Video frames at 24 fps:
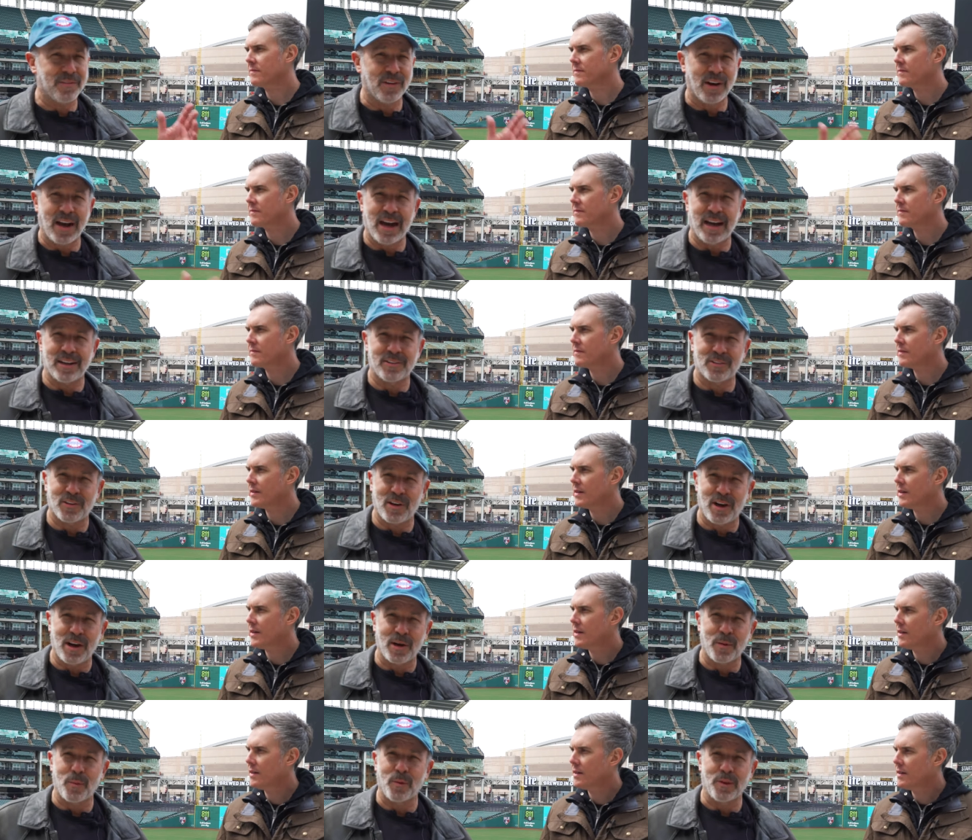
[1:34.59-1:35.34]
Speaker 1: have your
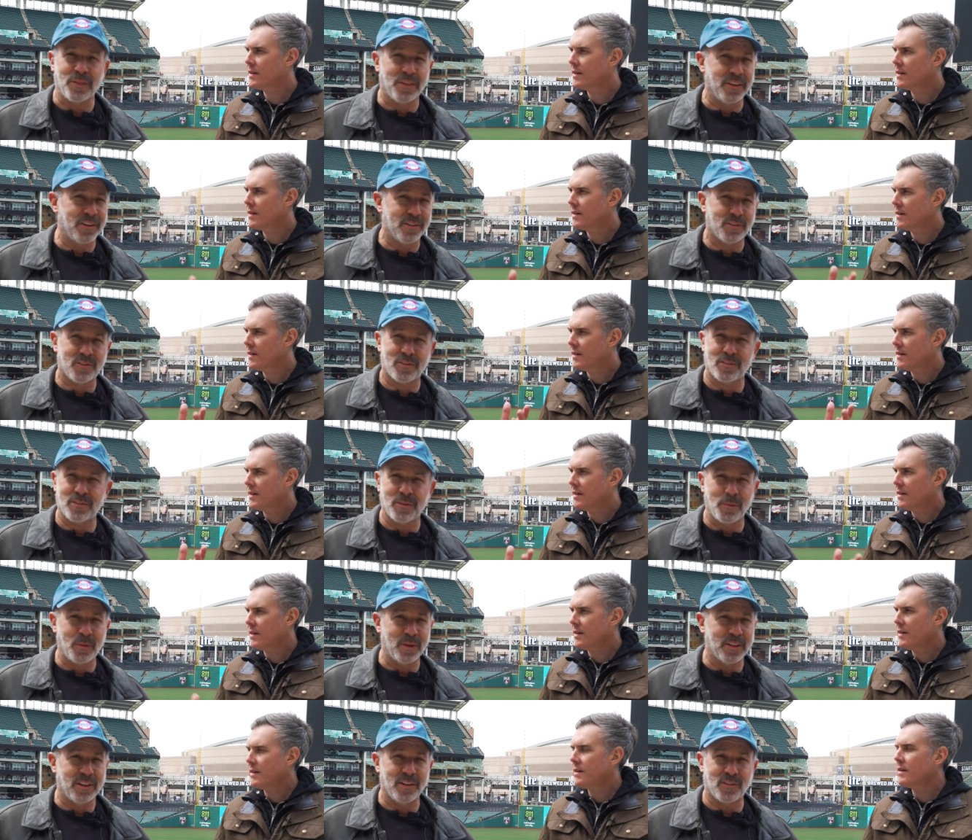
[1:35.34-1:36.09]
hot dog with
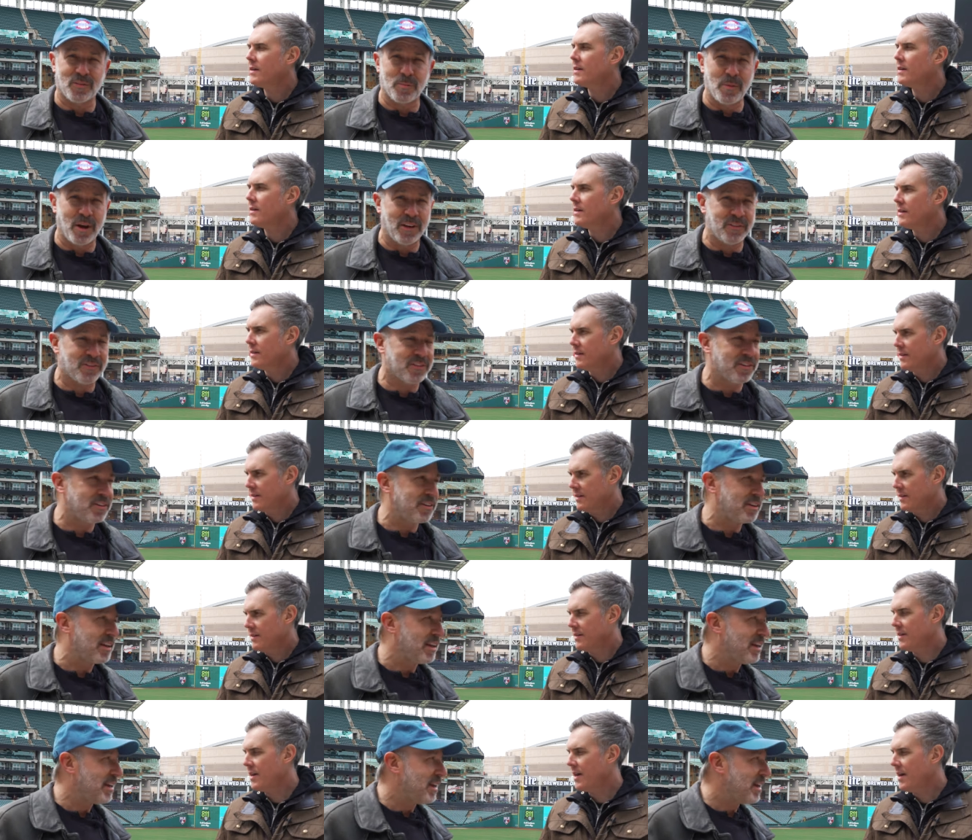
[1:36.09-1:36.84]
this with this
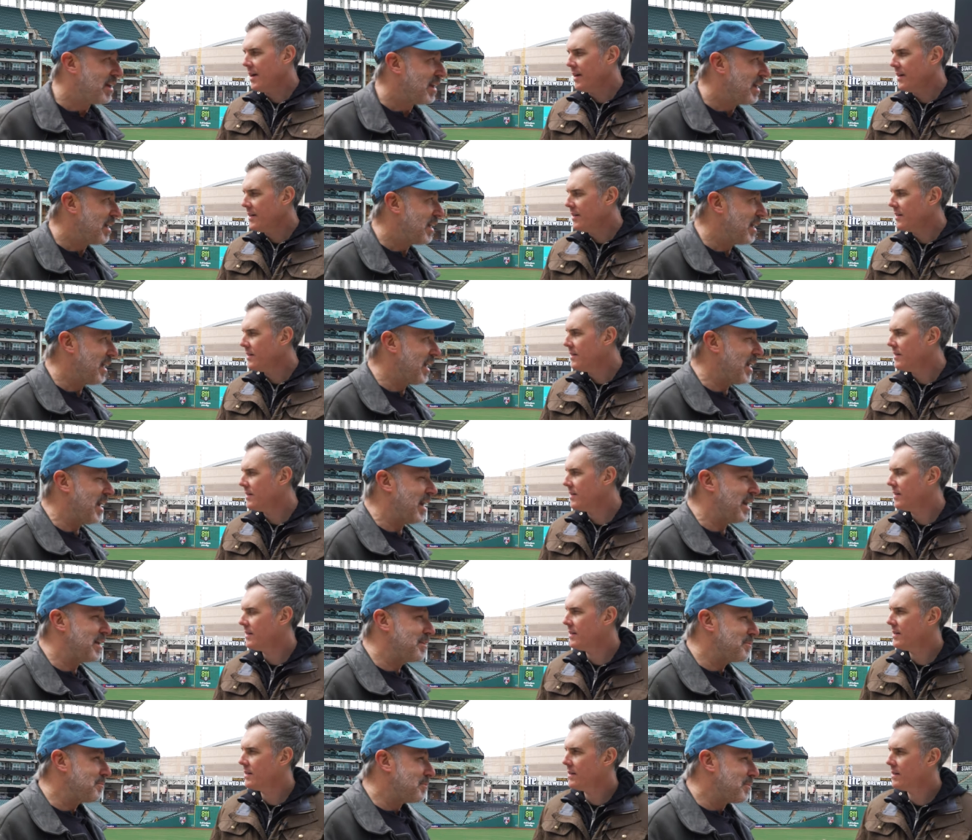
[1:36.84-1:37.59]
mustard yeah
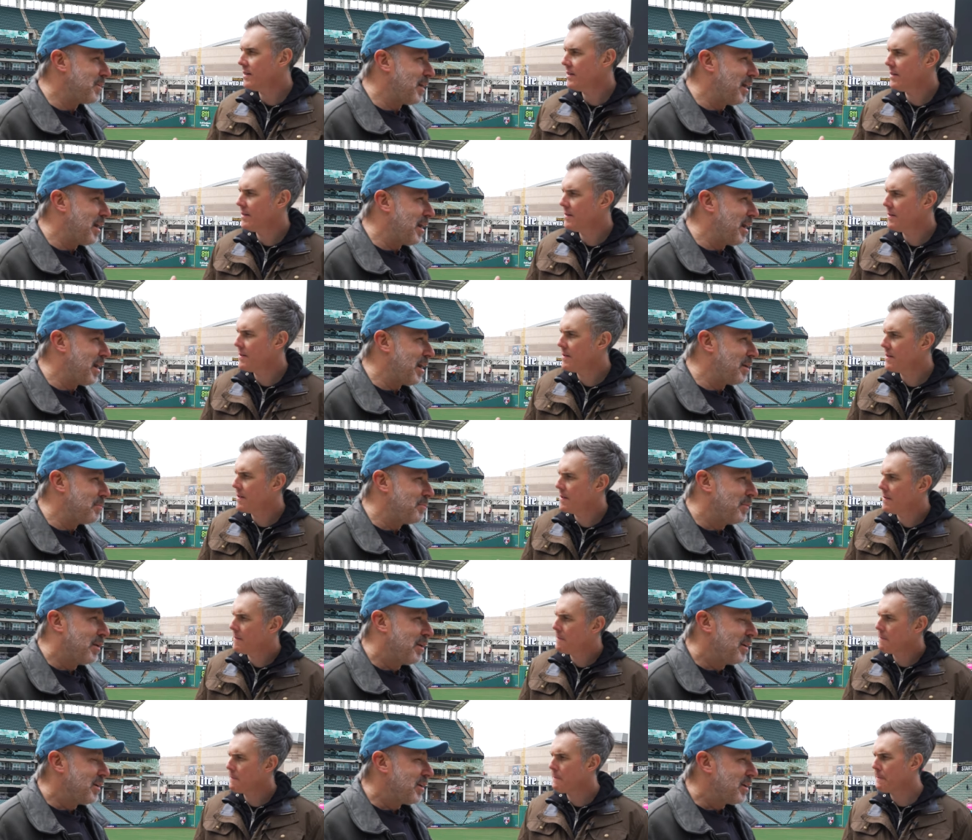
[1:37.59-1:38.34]
and
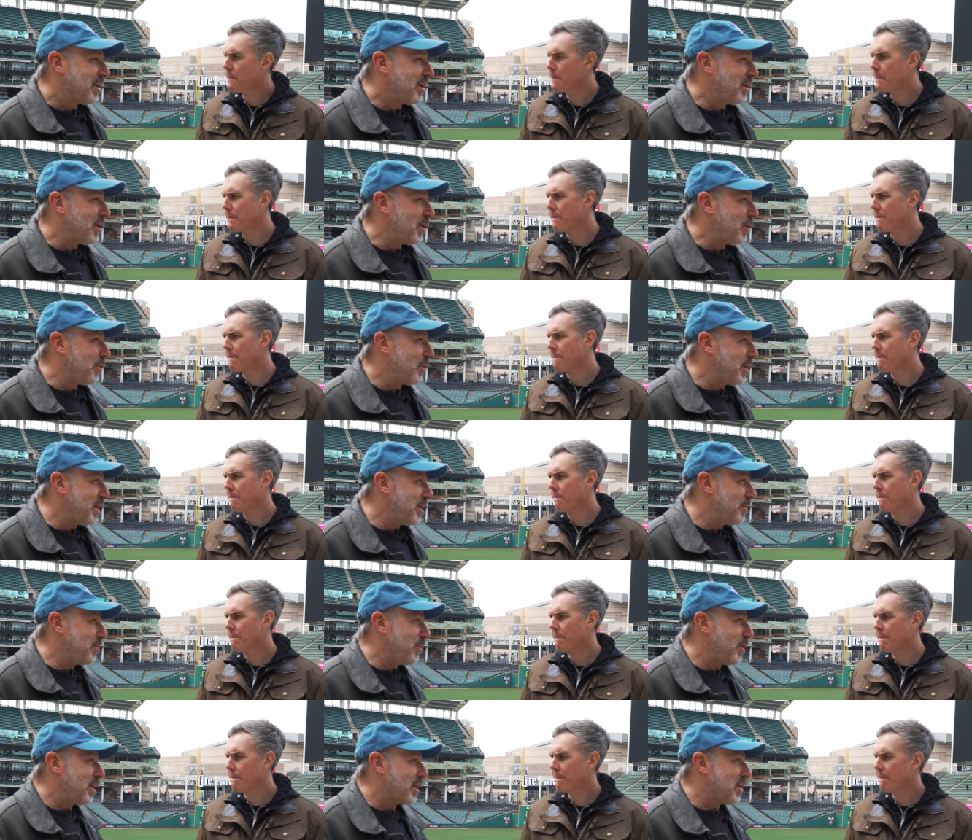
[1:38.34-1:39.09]
um, you
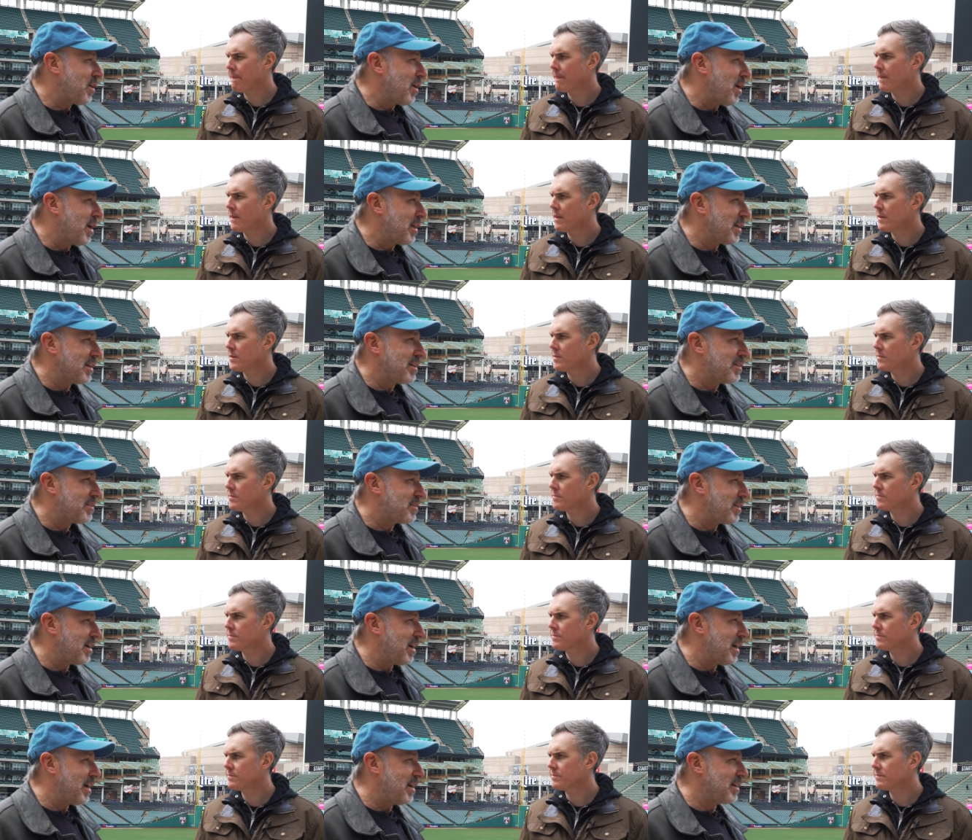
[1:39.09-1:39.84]
know, we, we
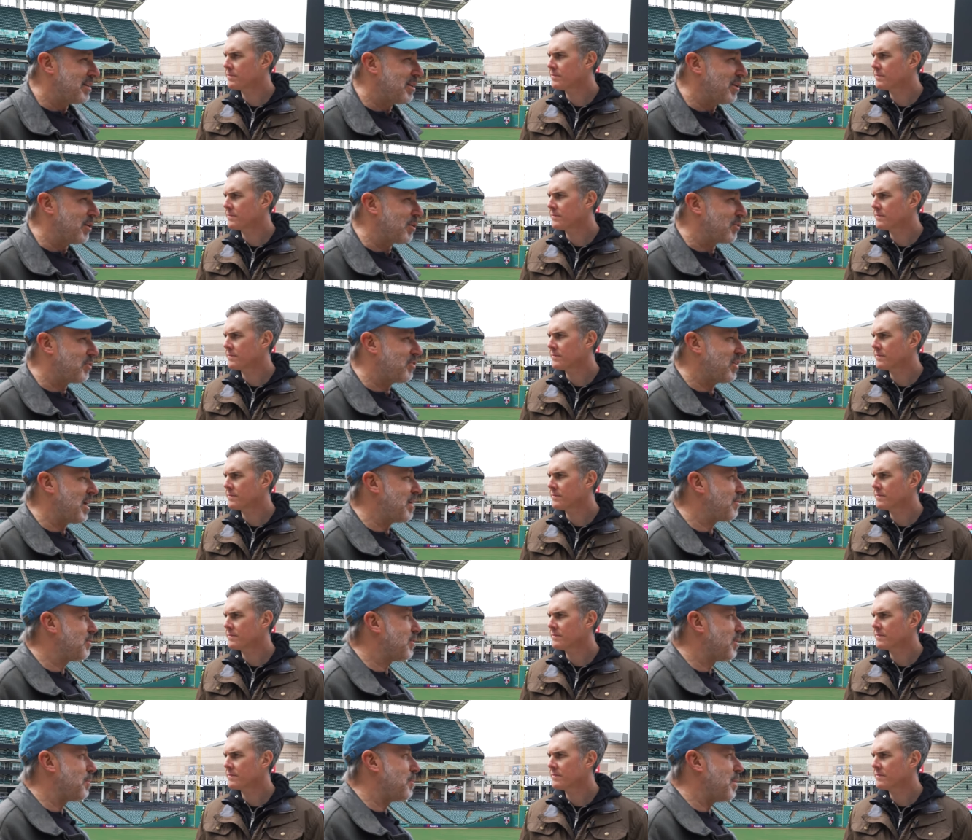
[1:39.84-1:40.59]
call it, uh, you know,
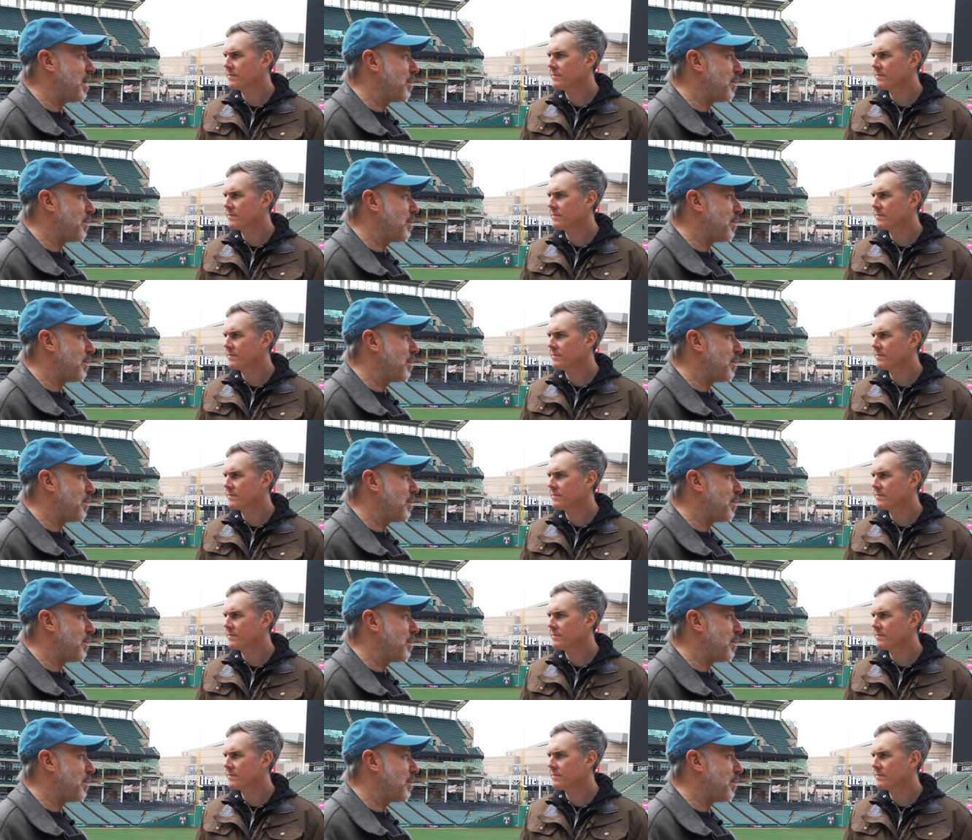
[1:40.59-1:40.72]
savor the